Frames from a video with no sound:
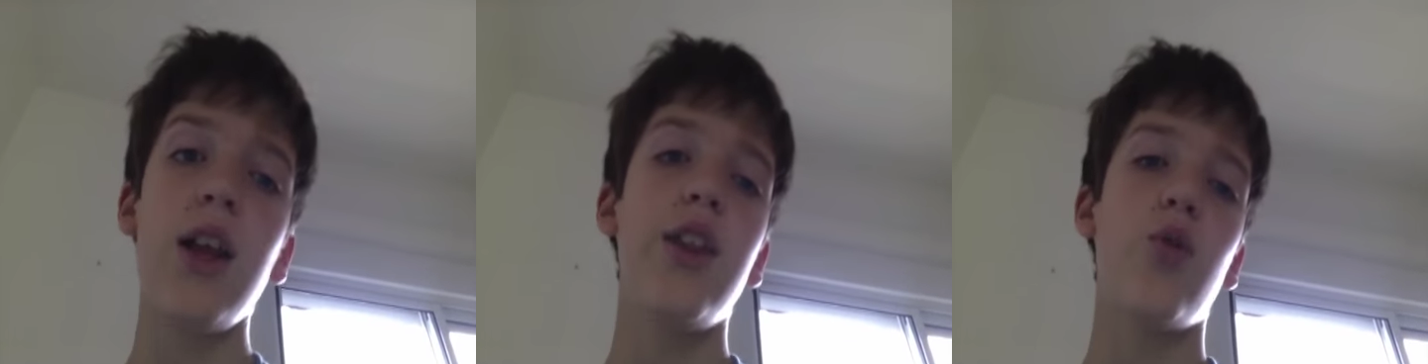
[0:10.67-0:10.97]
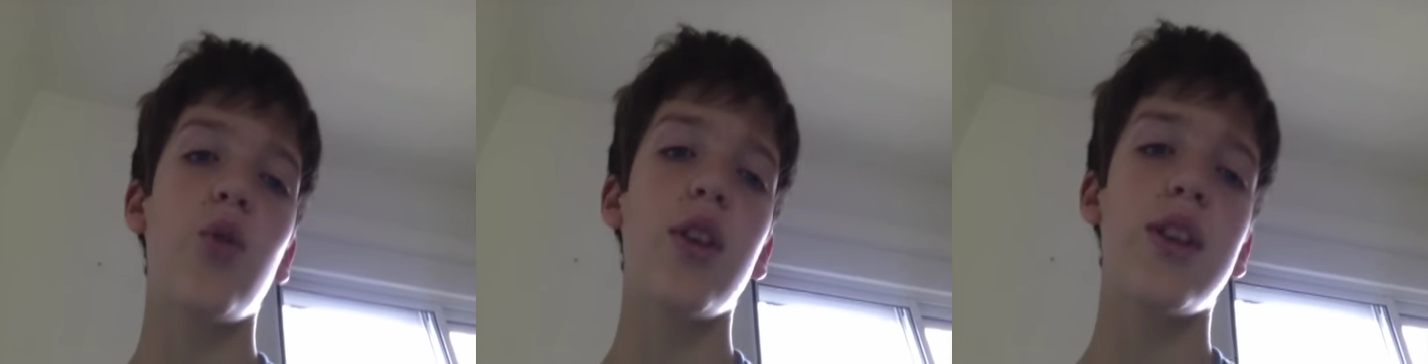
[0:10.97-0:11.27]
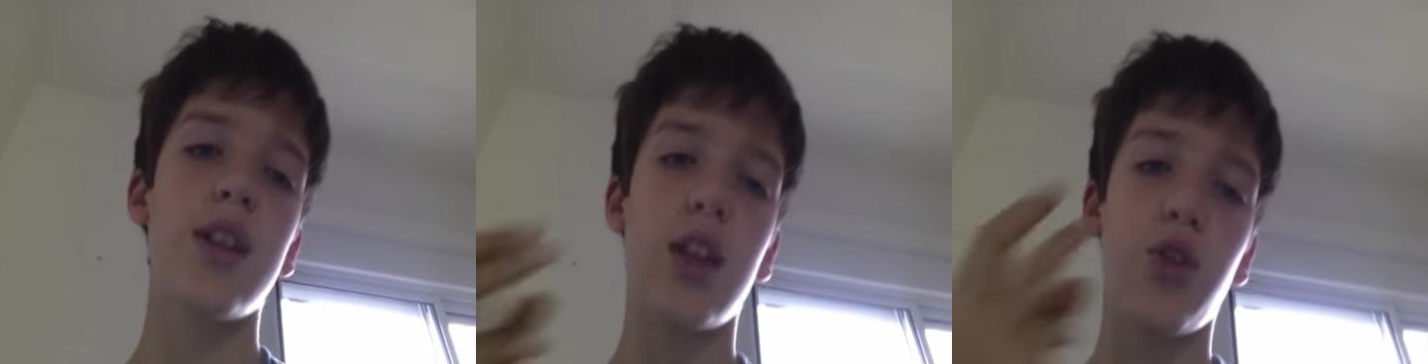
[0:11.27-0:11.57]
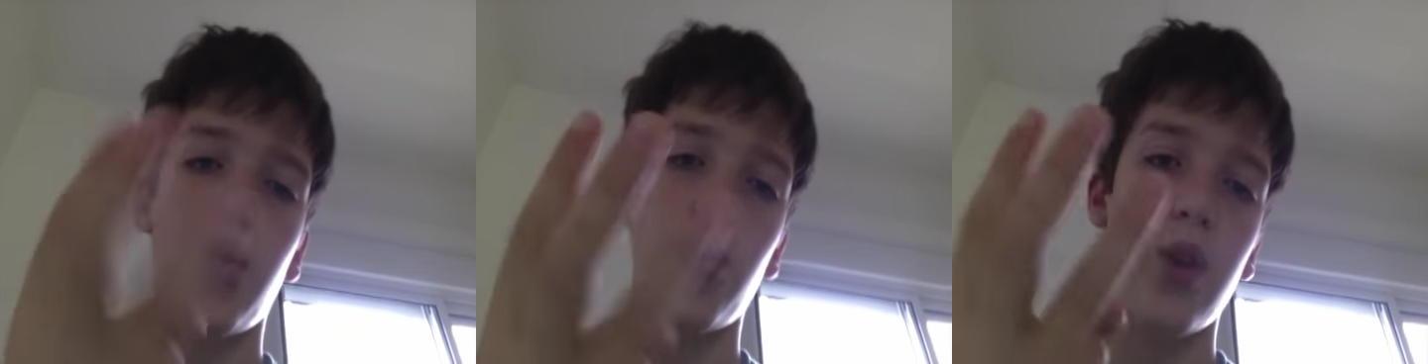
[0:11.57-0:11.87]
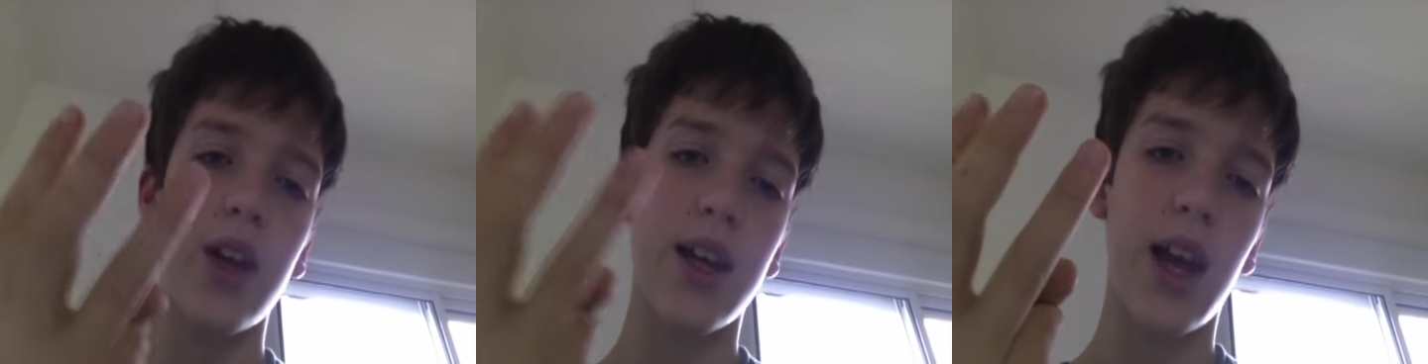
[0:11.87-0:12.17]
They're releasing
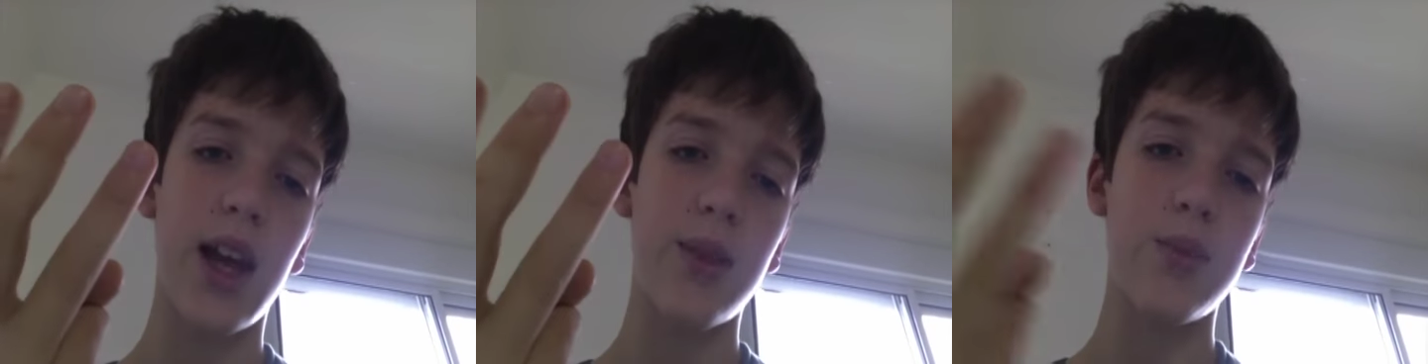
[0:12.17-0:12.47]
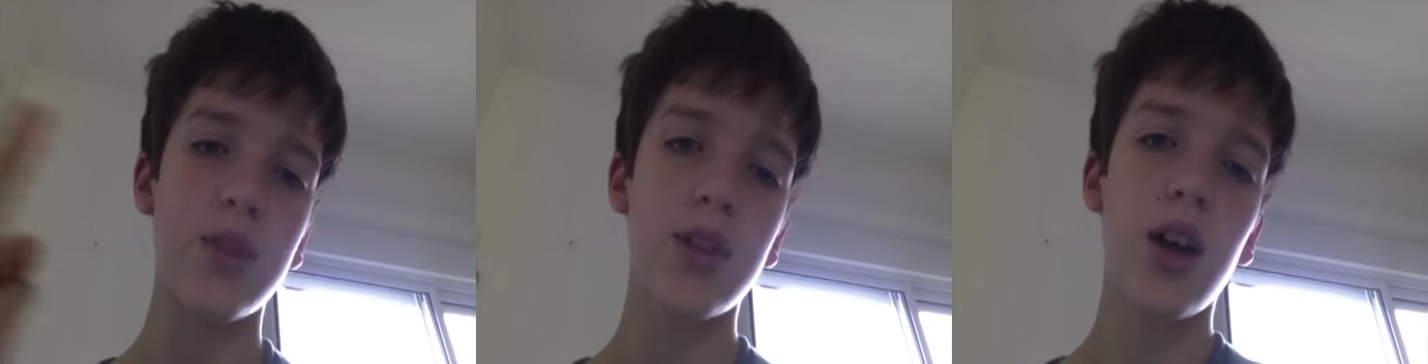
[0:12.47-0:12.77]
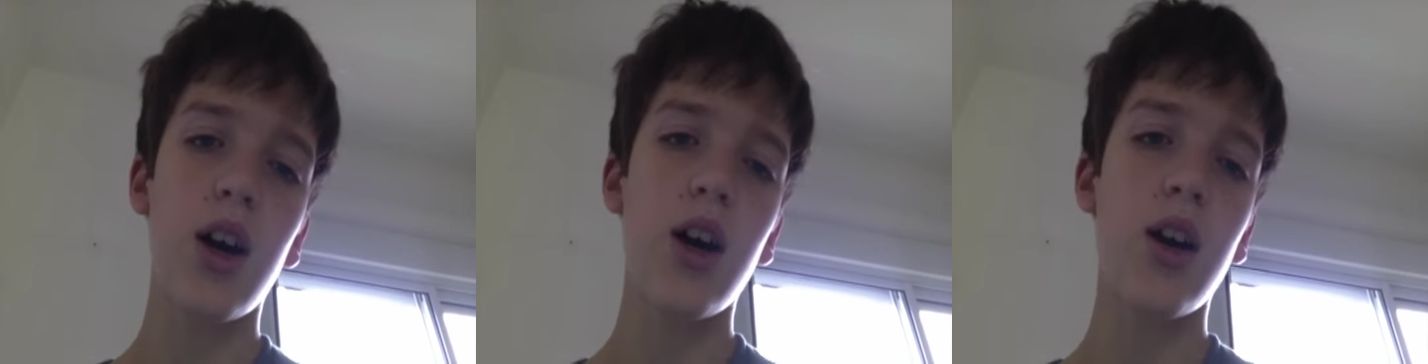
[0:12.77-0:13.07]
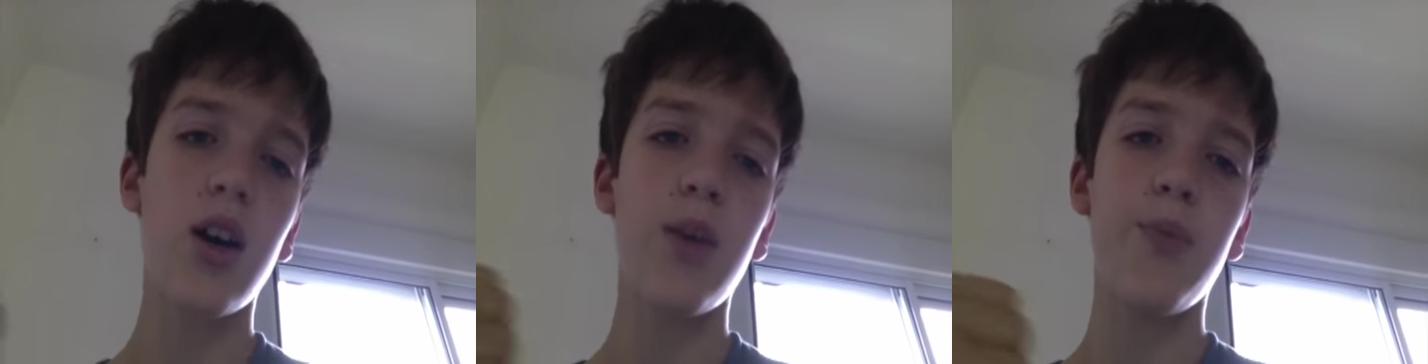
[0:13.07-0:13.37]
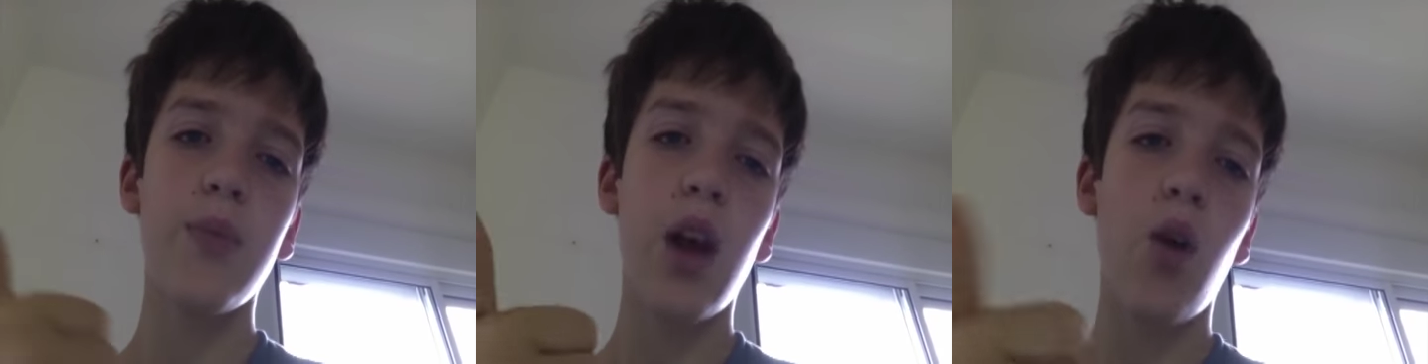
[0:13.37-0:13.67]
three games, um,
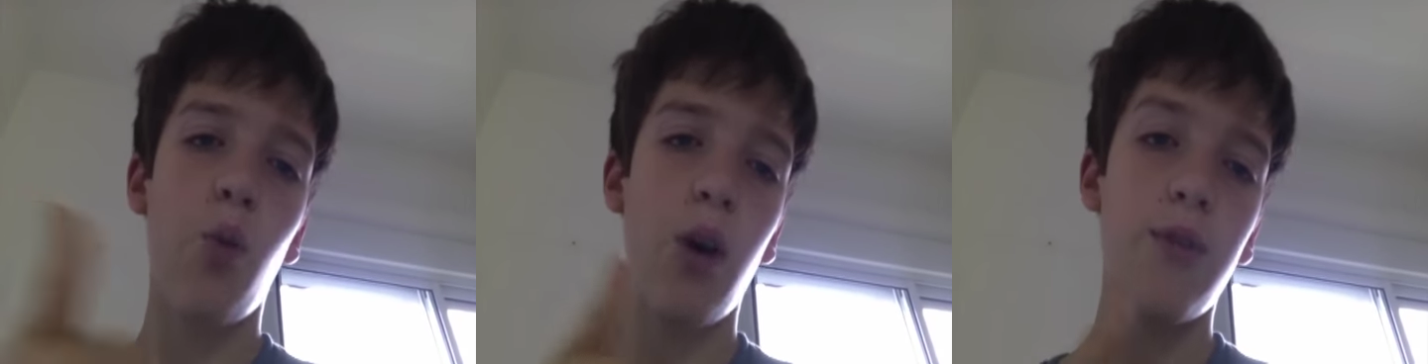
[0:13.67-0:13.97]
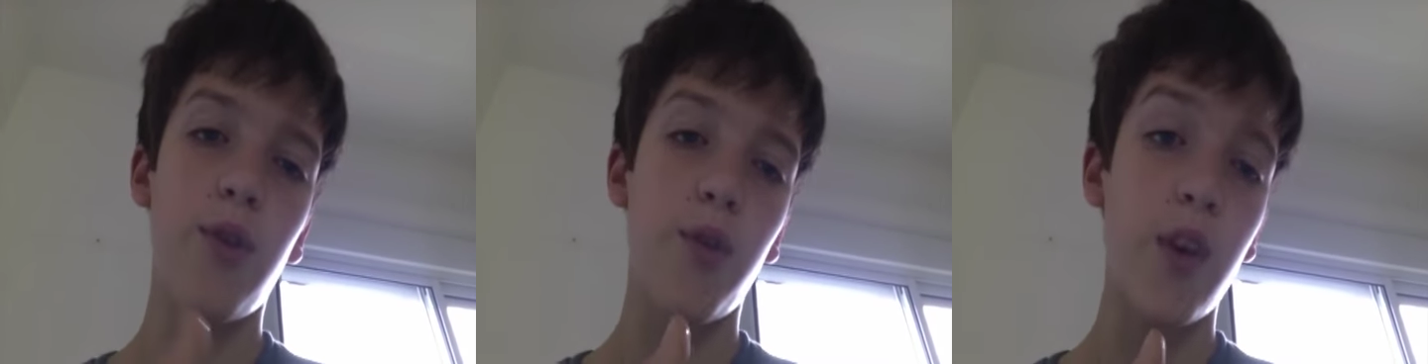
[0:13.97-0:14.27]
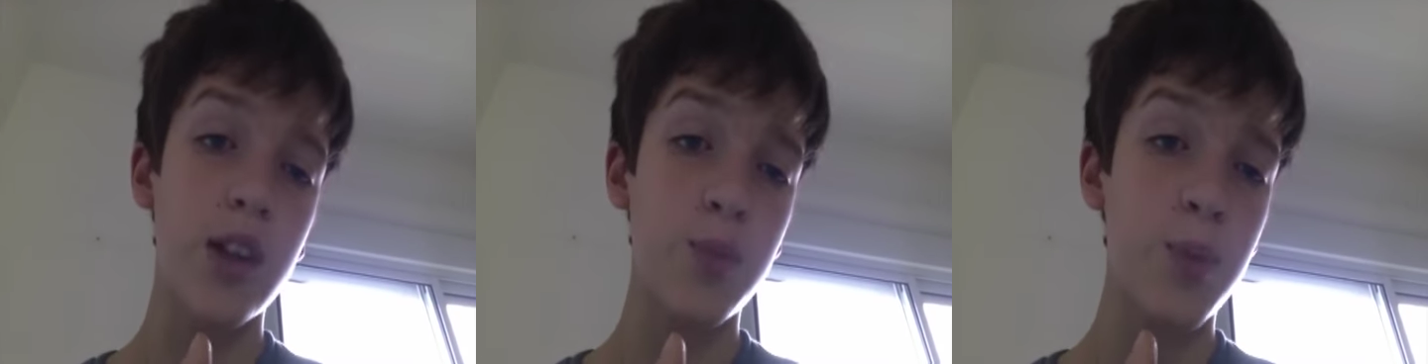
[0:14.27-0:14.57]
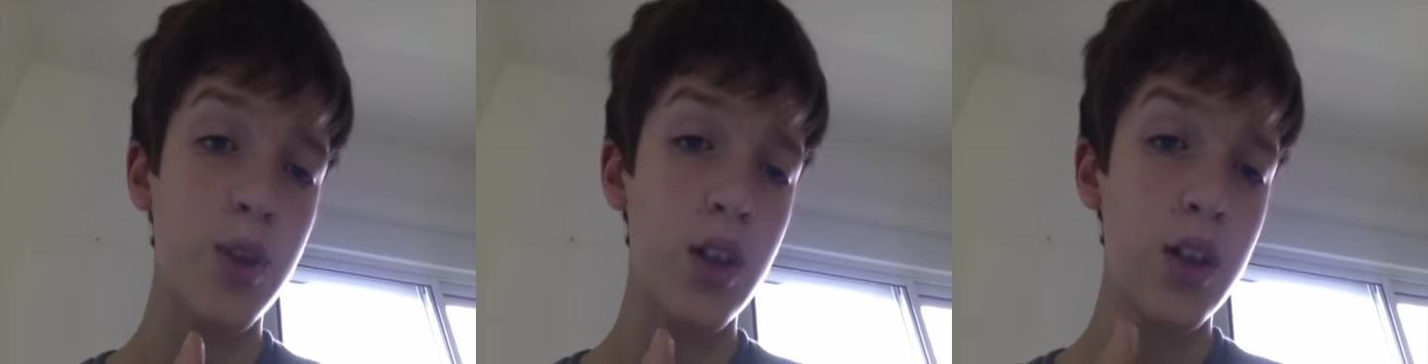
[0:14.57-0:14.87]
one for Facebook,